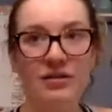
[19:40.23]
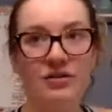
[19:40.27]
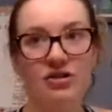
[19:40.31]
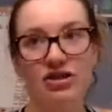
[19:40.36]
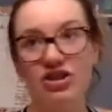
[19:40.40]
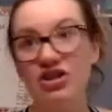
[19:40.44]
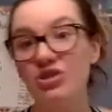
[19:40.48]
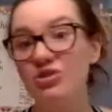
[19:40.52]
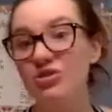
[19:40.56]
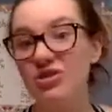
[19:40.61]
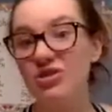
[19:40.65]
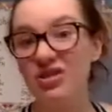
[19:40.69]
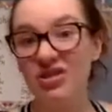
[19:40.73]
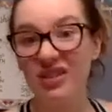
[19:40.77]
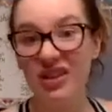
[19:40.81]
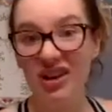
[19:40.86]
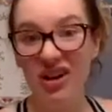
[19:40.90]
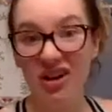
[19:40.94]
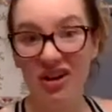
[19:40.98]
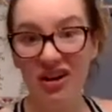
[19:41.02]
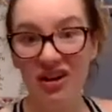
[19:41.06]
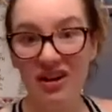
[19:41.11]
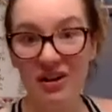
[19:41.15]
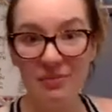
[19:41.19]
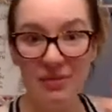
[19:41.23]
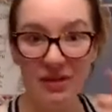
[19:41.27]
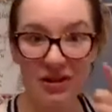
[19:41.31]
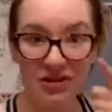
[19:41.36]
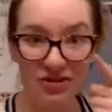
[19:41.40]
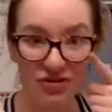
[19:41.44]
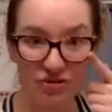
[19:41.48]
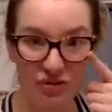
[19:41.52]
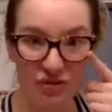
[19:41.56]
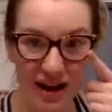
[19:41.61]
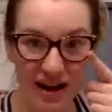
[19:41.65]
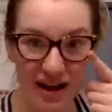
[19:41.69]
It's usually already been
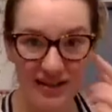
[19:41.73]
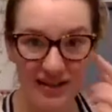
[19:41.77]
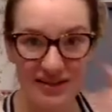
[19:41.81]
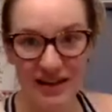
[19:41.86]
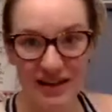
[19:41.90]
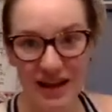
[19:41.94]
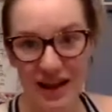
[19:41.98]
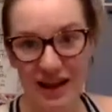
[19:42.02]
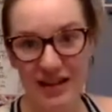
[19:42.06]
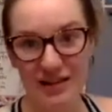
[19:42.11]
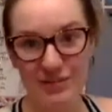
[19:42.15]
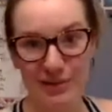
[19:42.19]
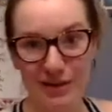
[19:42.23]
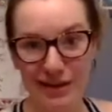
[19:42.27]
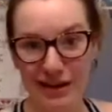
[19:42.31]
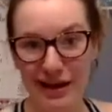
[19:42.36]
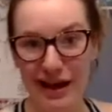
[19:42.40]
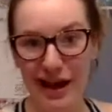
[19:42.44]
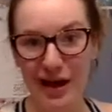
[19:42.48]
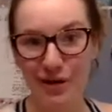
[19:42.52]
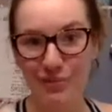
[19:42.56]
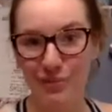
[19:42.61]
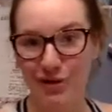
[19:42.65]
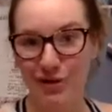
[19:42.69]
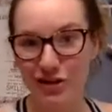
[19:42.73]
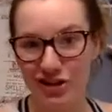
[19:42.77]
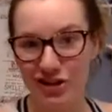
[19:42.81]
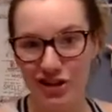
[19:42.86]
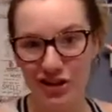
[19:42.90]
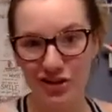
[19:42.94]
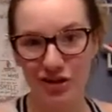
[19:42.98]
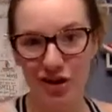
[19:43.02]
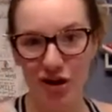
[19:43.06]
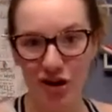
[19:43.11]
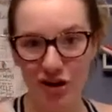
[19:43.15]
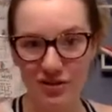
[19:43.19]
addressed. They ask me like how much
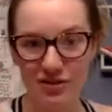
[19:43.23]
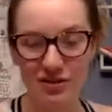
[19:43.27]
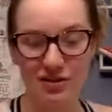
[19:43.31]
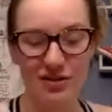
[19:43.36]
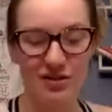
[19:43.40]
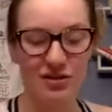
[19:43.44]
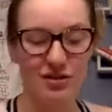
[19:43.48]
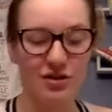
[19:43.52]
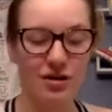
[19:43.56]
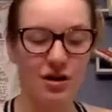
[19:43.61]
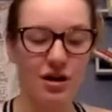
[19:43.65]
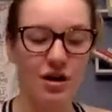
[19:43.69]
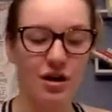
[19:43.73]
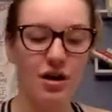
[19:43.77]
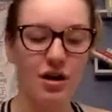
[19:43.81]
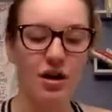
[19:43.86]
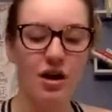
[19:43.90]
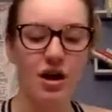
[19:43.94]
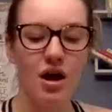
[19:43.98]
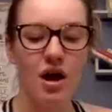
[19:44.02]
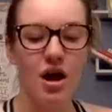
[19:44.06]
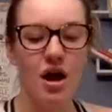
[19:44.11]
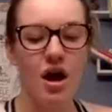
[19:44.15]
it costs to start.